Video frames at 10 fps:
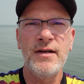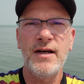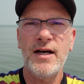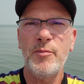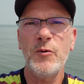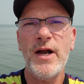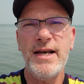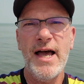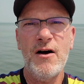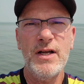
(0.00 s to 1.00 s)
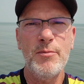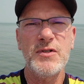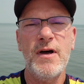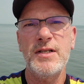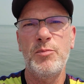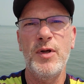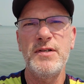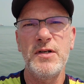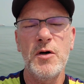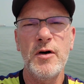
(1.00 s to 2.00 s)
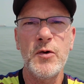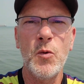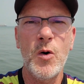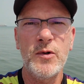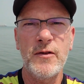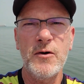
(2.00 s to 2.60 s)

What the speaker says: But right now, Amazon is the place to go if you want one of